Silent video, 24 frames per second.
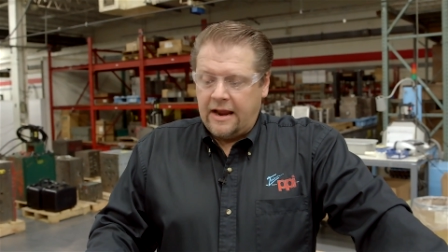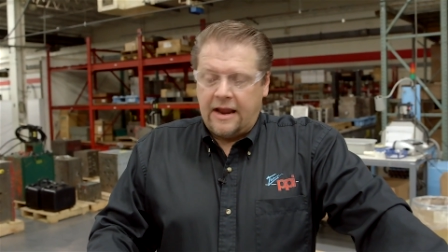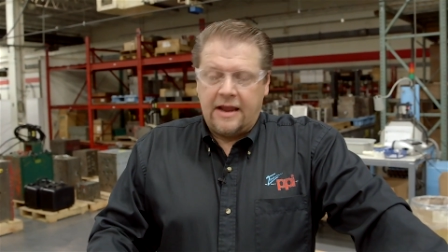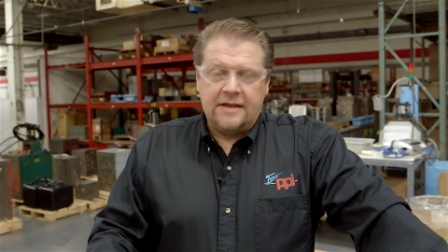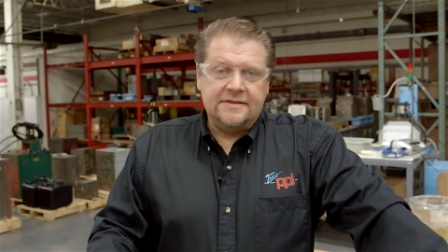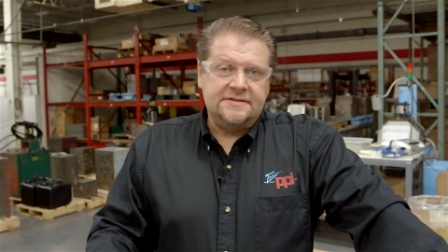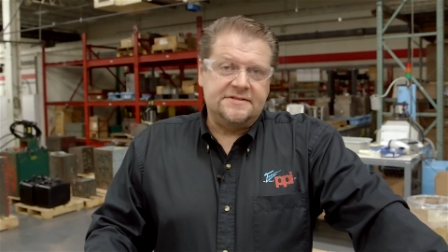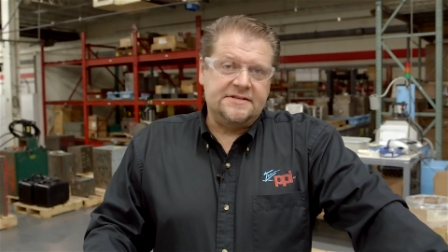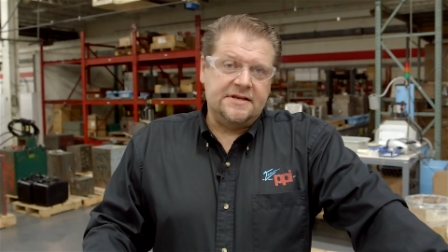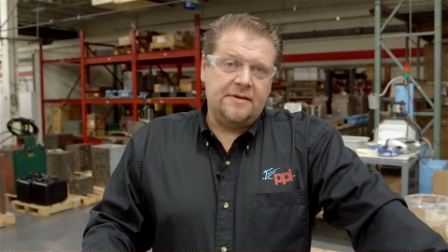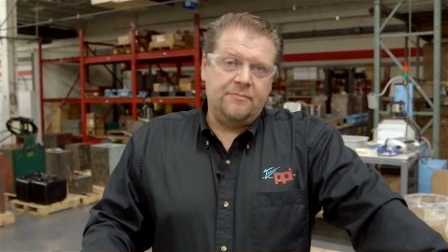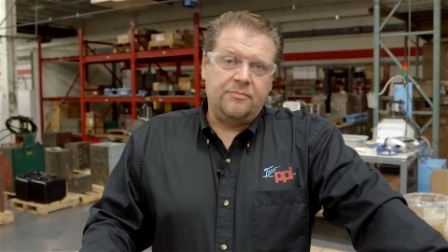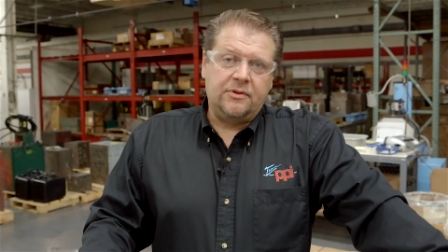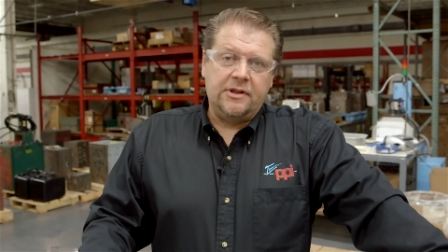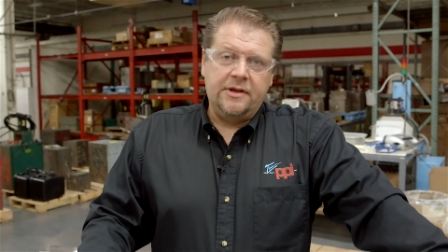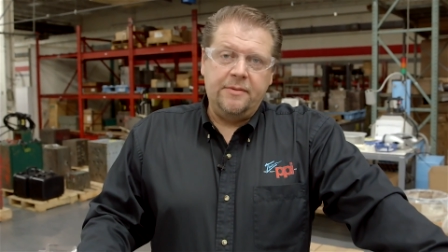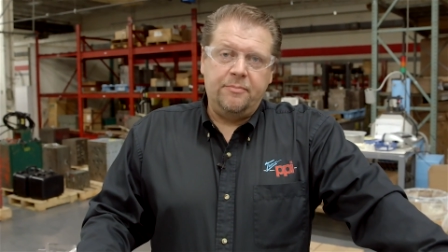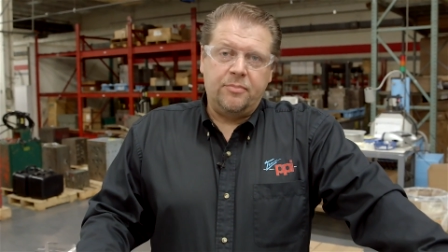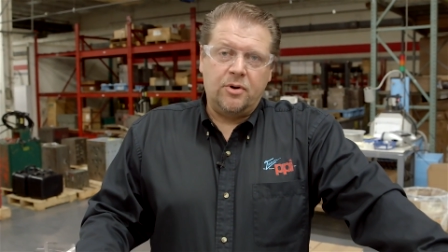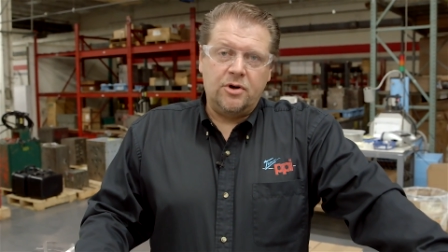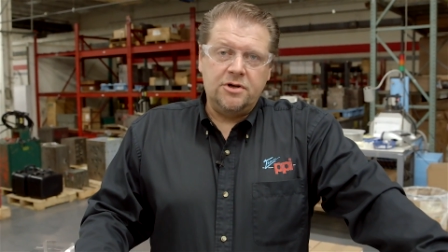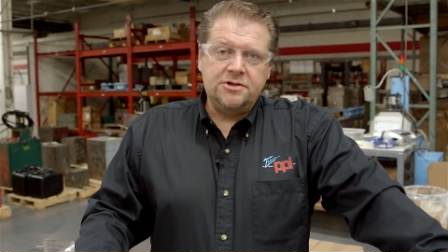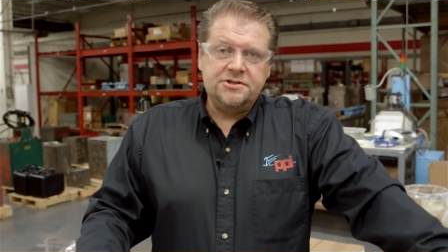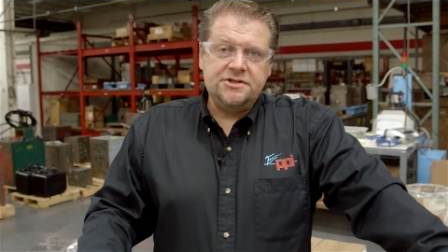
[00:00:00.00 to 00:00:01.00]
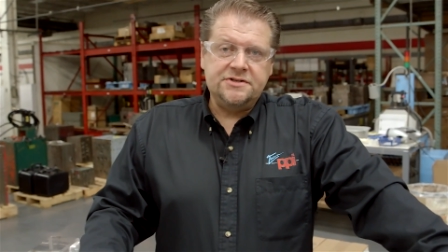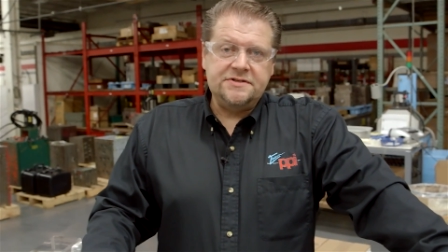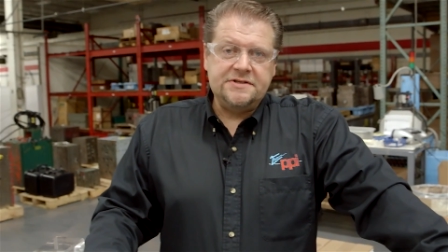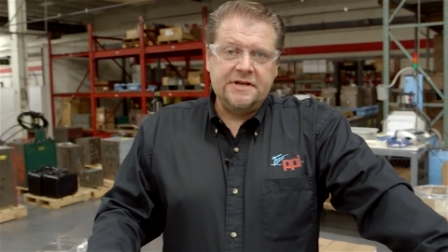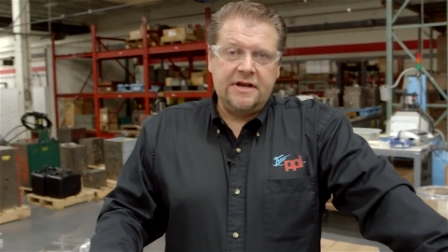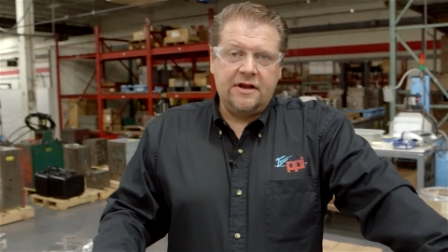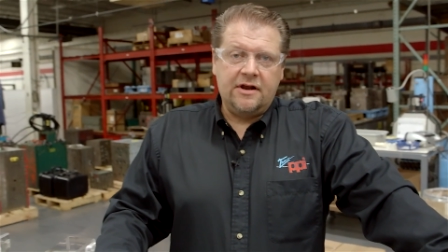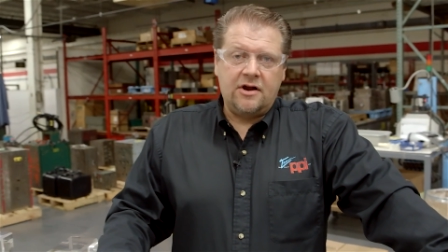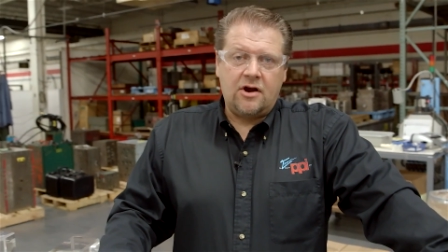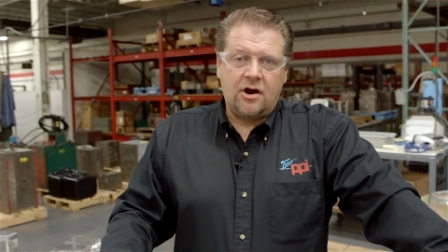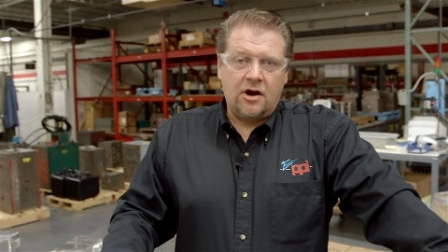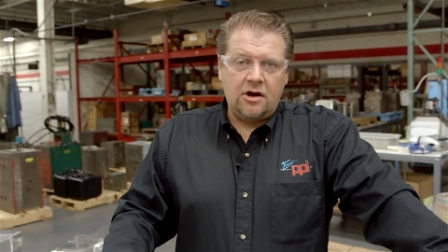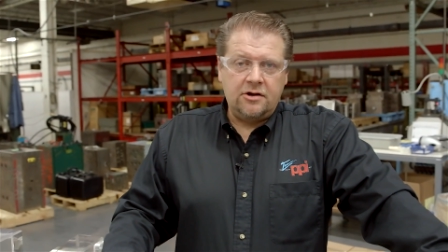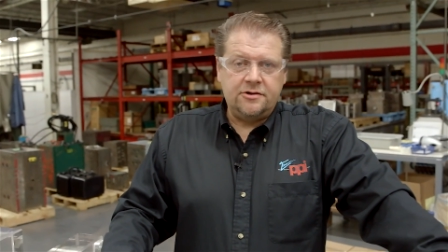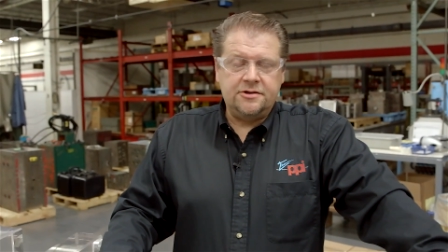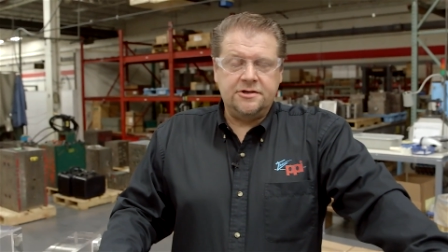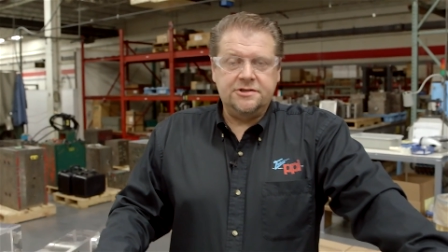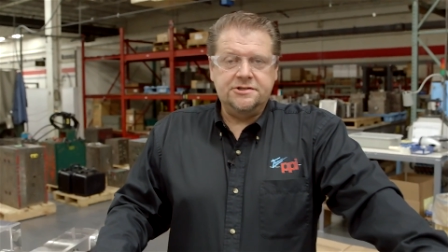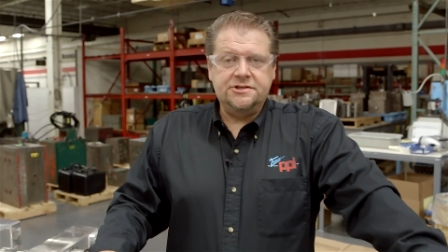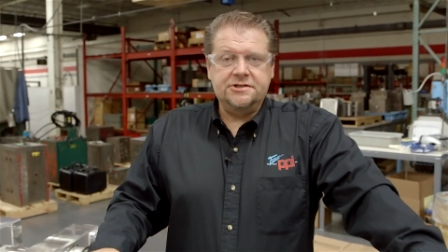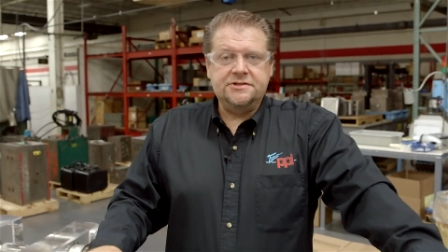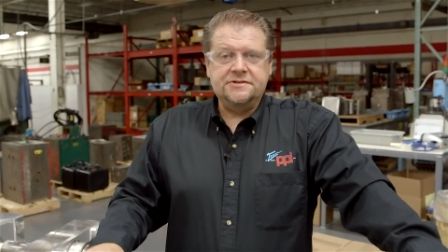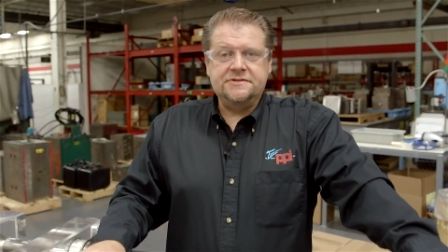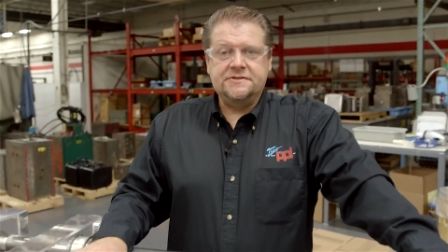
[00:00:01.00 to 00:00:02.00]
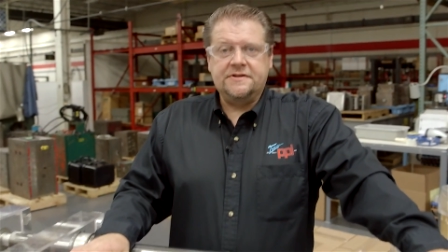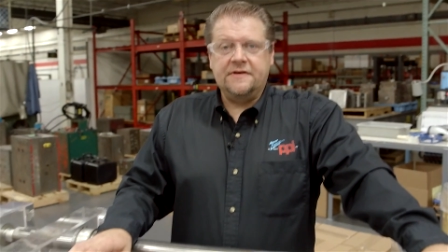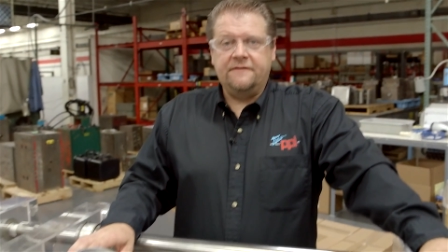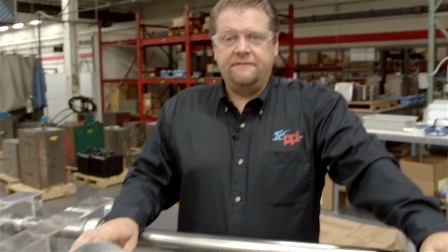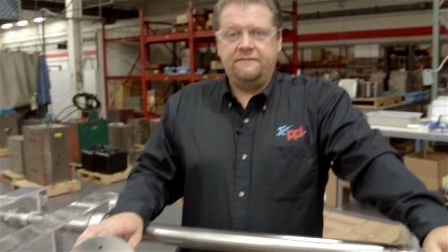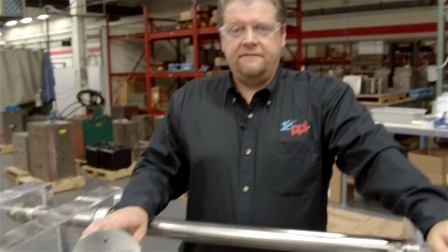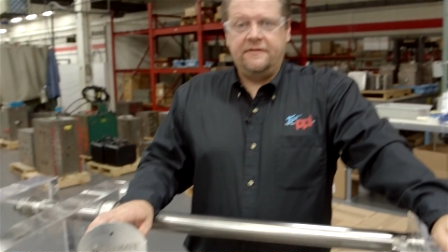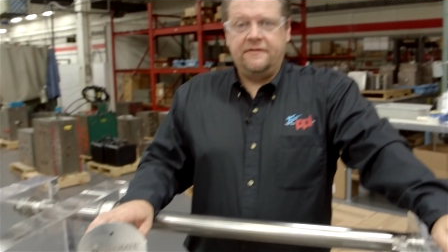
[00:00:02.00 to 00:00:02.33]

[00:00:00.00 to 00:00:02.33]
and simply purchasing cartridges that